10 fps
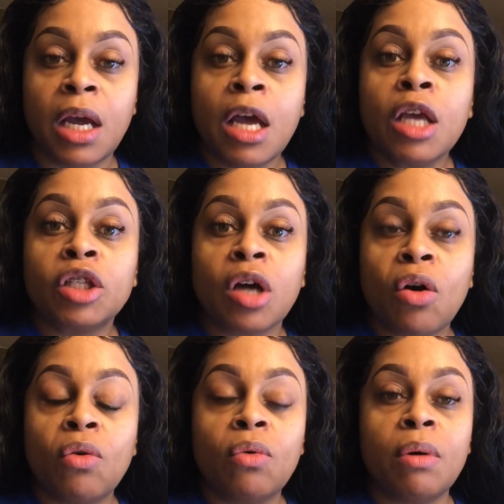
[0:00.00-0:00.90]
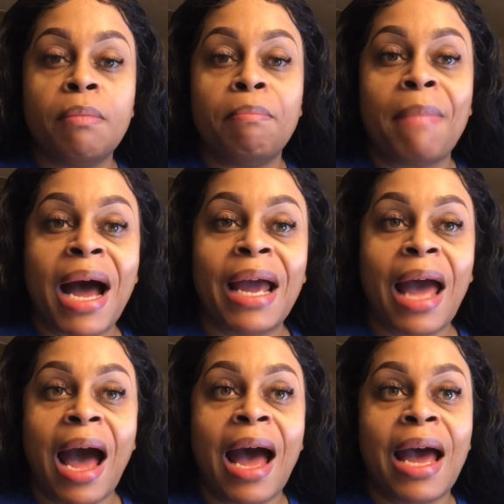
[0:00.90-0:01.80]
So my
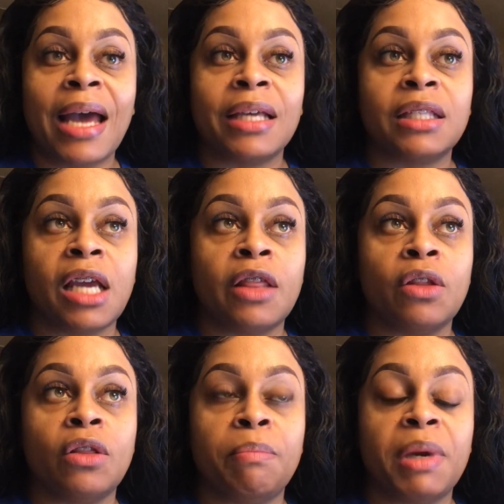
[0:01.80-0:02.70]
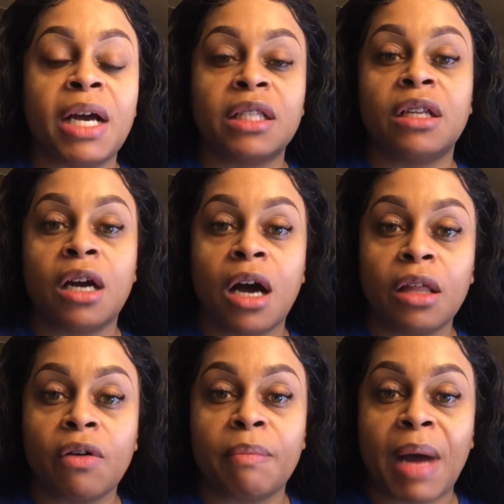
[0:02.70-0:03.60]
eyes, and because of the
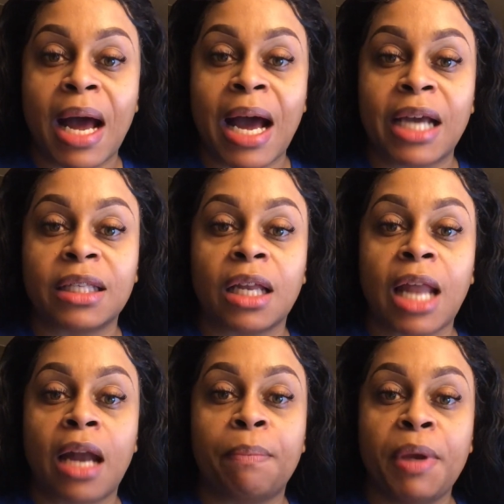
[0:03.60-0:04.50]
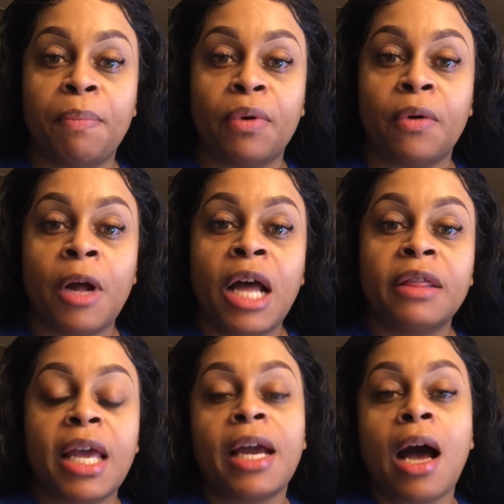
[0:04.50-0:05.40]
color of my eyes, a lot of people
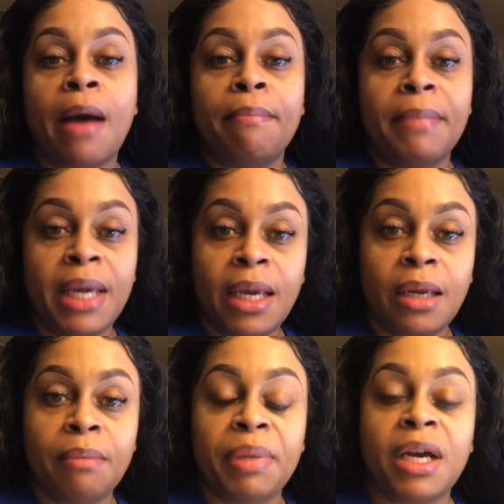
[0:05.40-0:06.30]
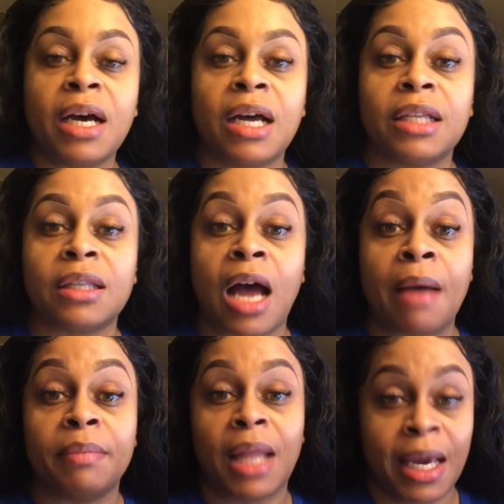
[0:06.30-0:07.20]
think I'm mean because
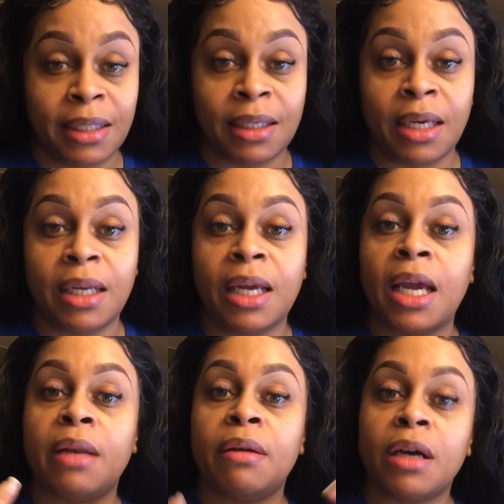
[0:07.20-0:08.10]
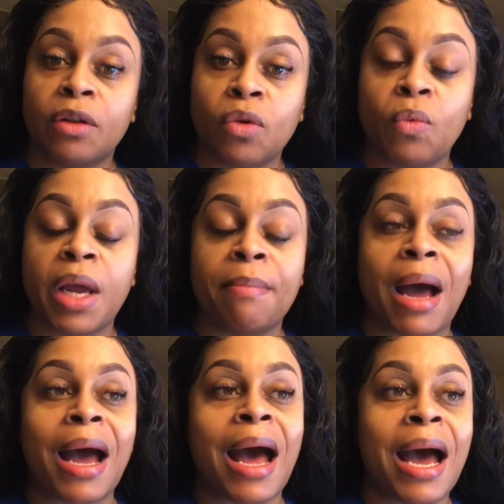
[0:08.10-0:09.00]
I'm light-skinned and the way
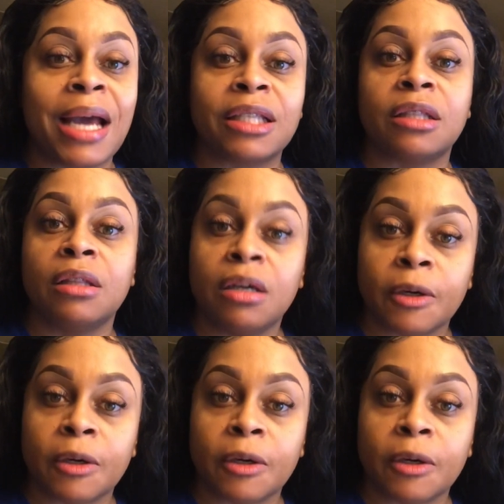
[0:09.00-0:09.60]
my eyes look.